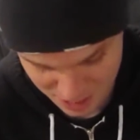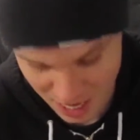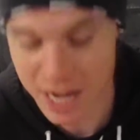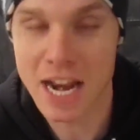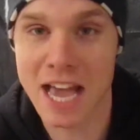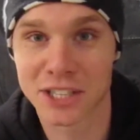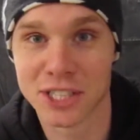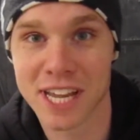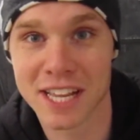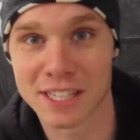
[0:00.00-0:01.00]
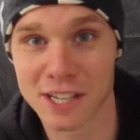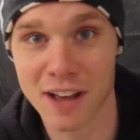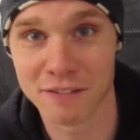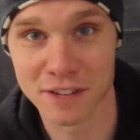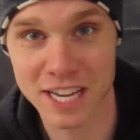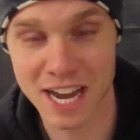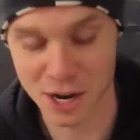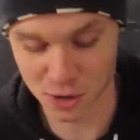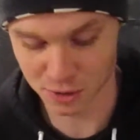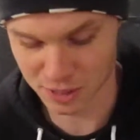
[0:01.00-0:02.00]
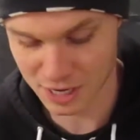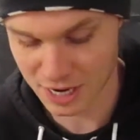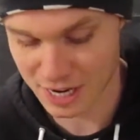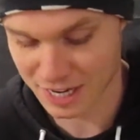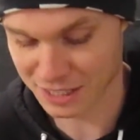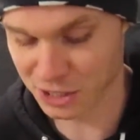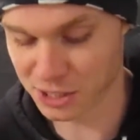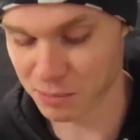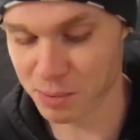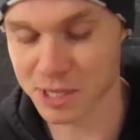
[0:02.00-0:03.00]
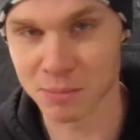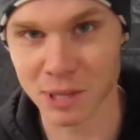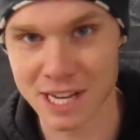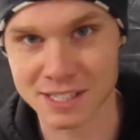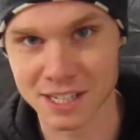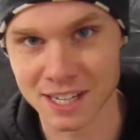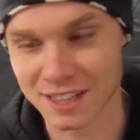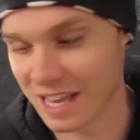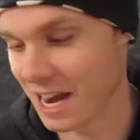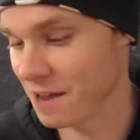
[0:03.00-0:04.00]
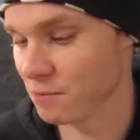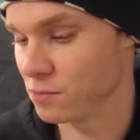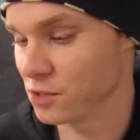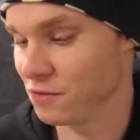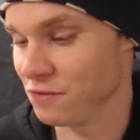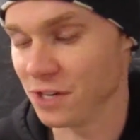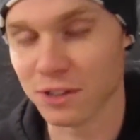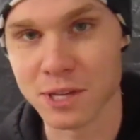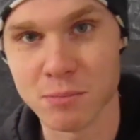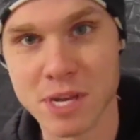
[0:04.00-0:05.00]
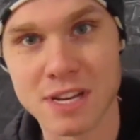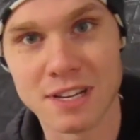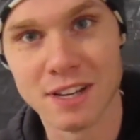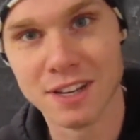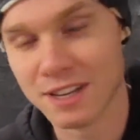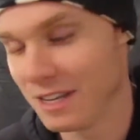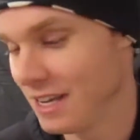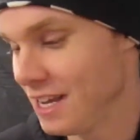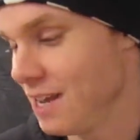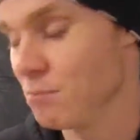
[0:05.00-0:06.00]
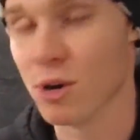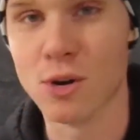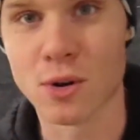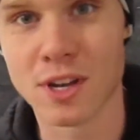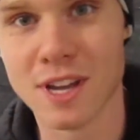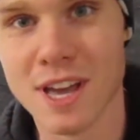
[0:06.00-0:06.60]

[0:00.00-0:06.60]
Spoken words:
I didn't actually take this off of a cow. It's just a piece of plastic that I severely beat and broke.